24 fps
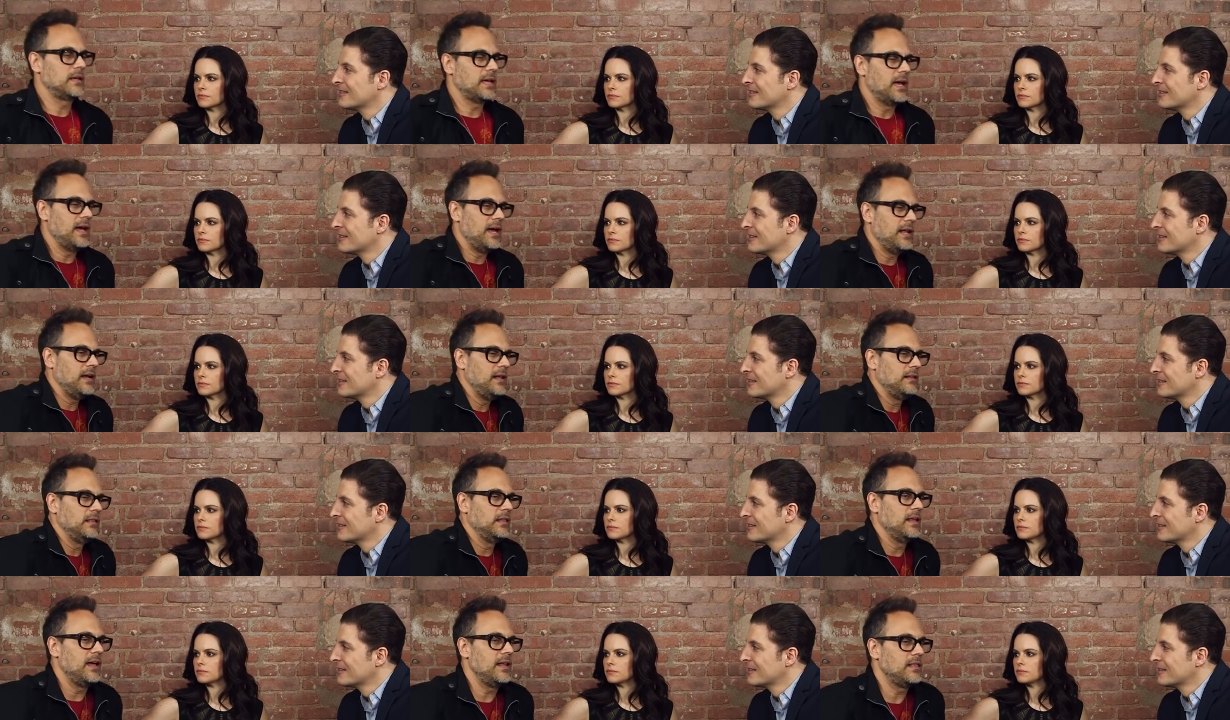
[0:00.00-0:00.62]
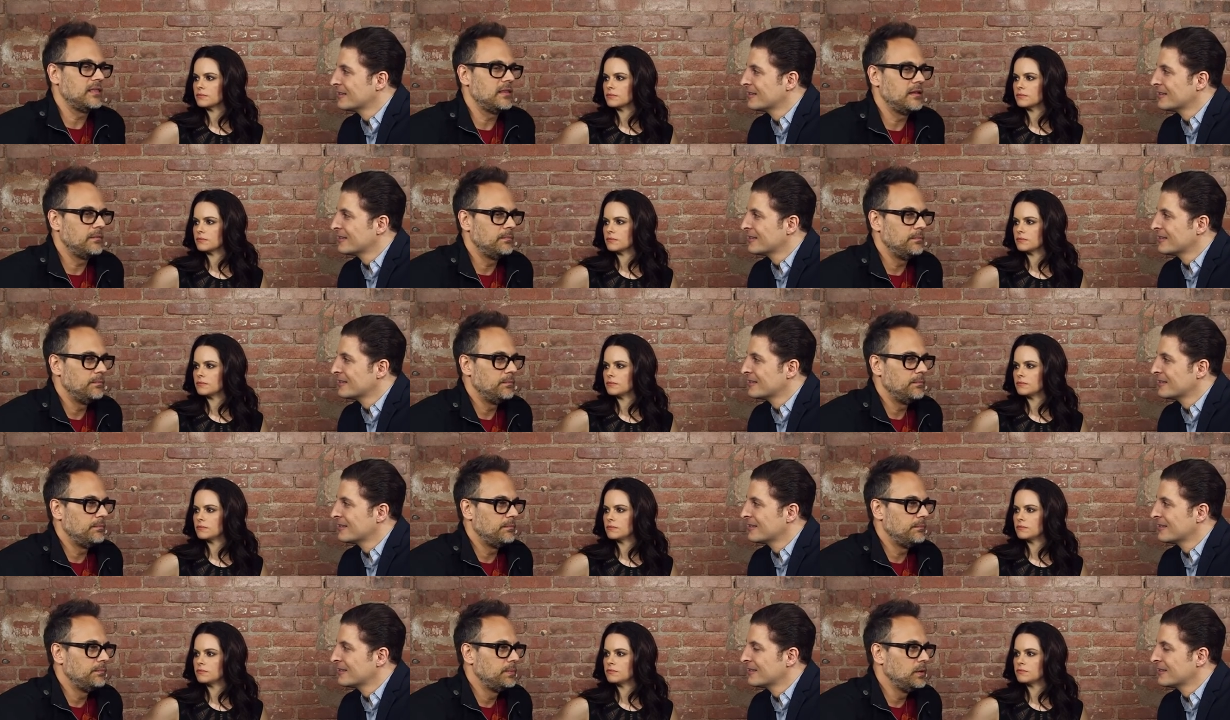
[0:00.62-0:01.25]
Speaker 1: kind of let the
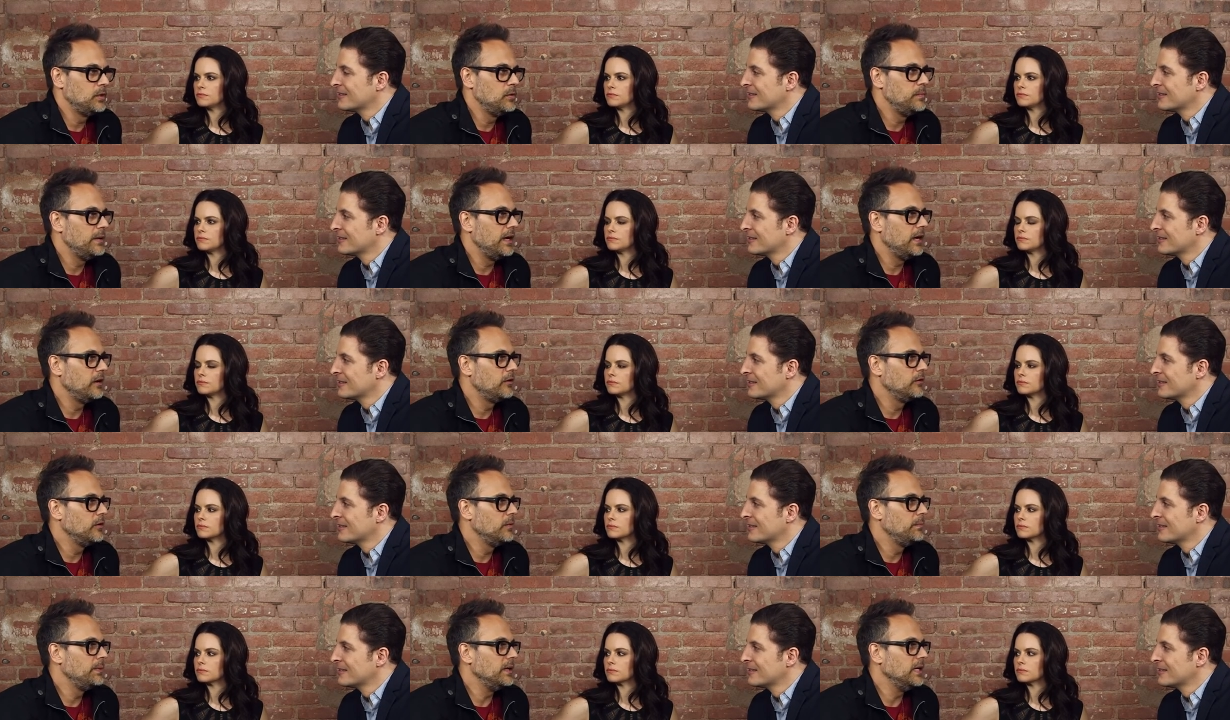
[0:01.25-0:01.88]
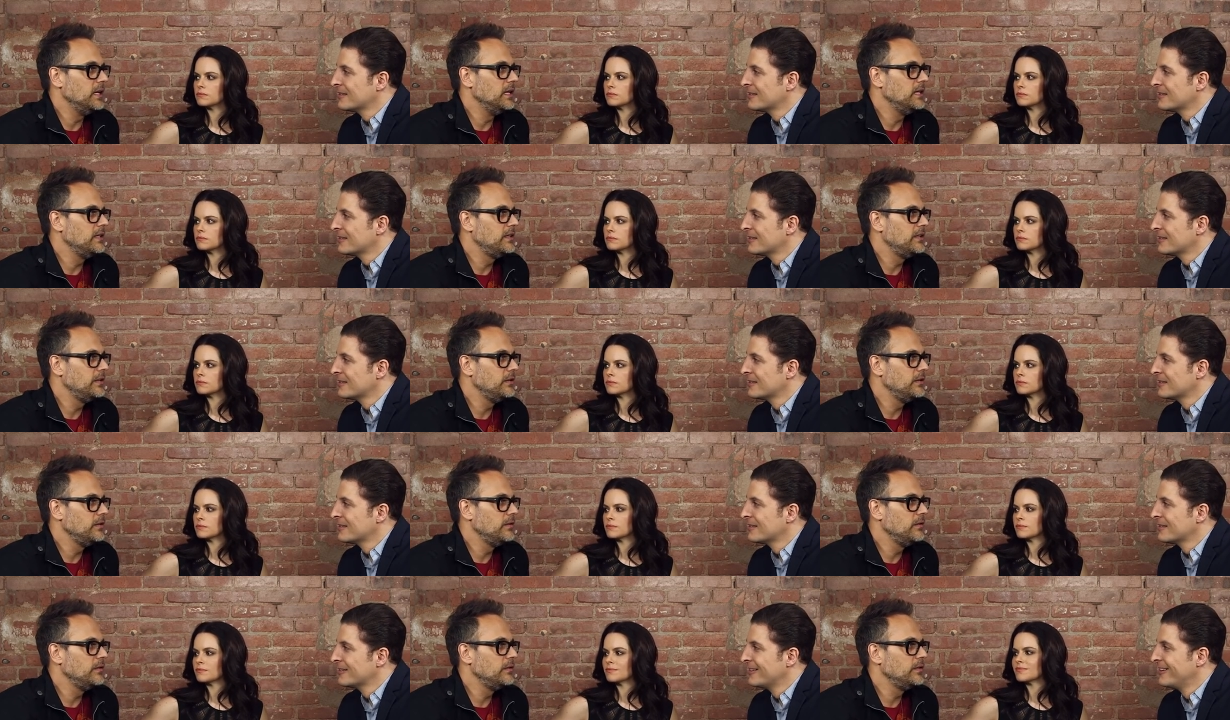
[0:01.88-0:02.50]
Blue Man Group
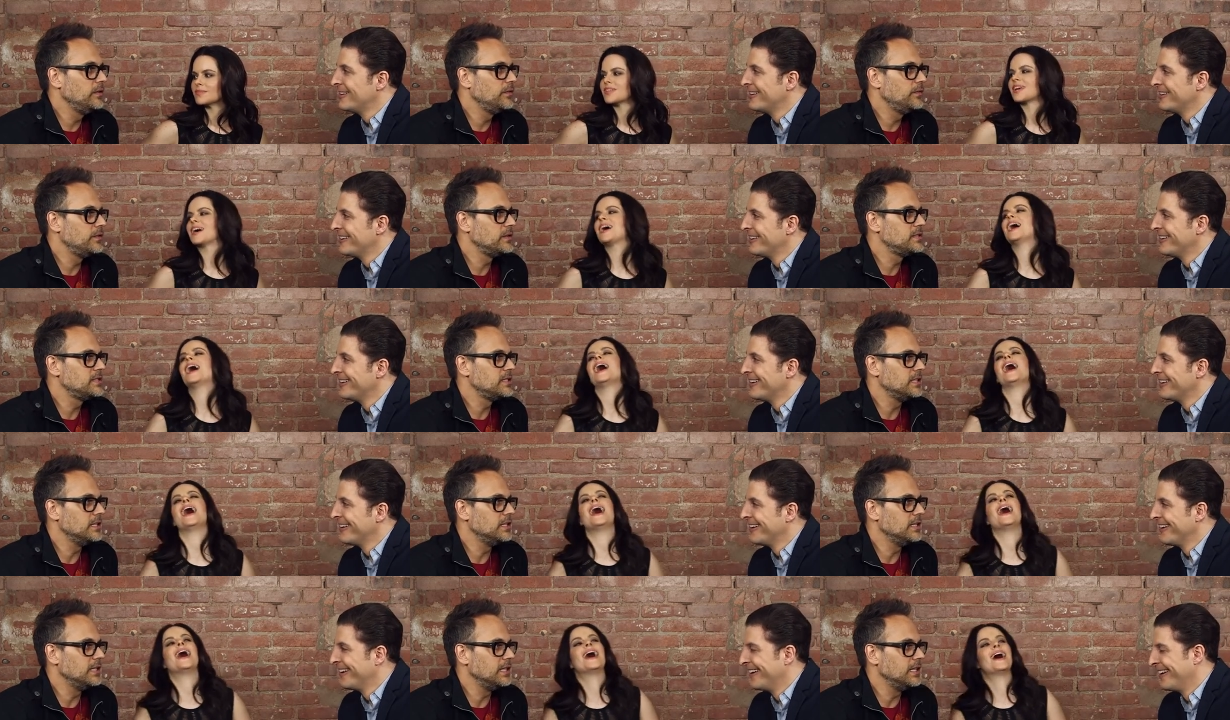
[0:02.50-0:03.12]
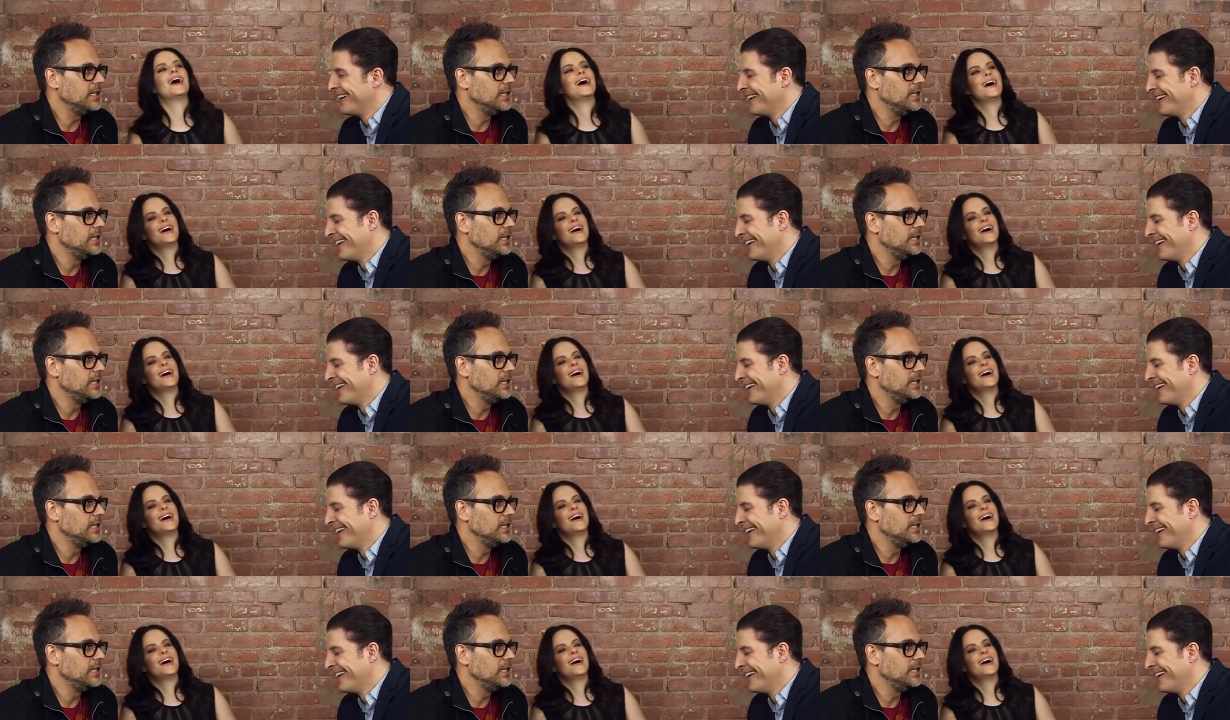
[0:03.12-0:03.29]
into the facility,